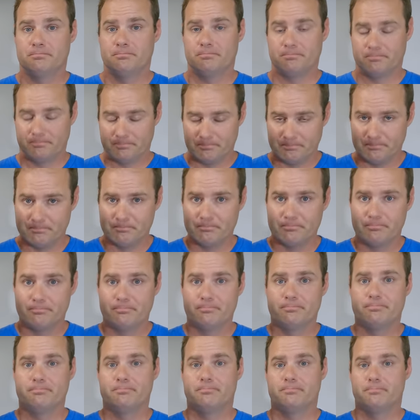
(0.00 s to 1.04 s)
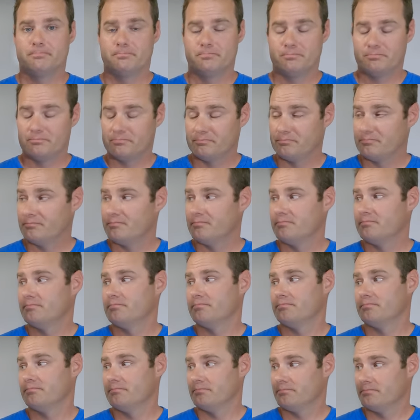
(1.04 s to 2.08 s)

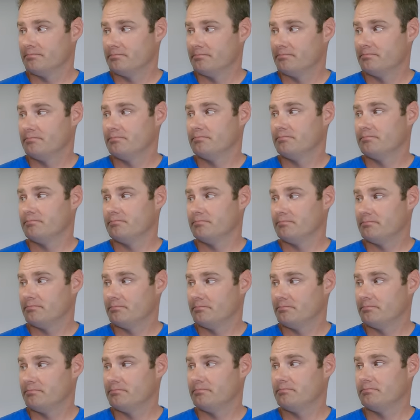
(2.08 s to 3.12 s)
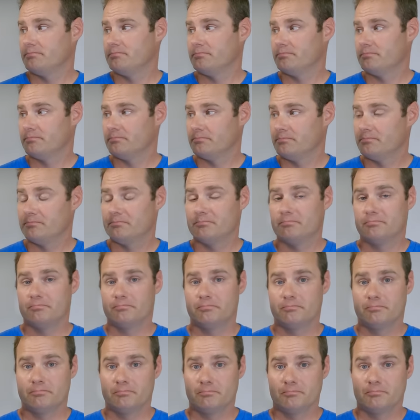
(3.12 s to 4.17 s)

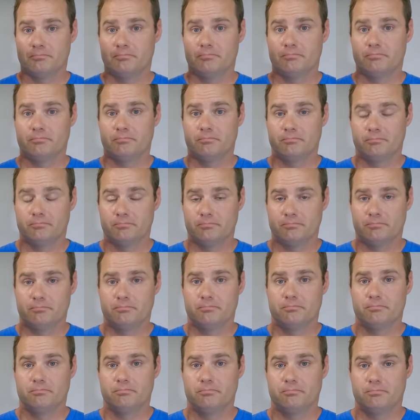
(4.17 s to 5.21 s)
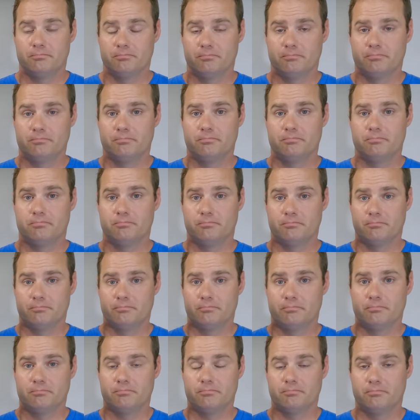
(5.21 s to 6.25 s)

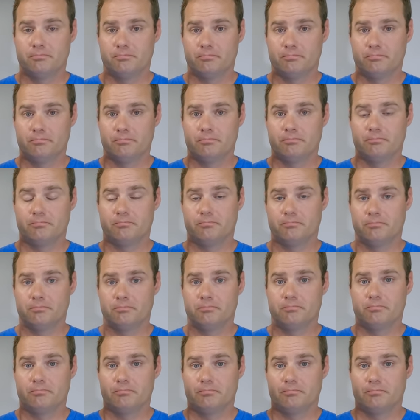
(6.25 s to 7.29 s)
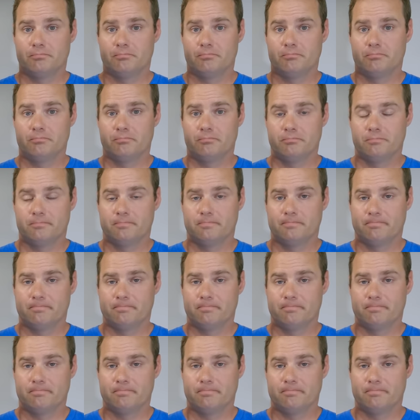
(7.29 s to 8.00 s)
[no speech]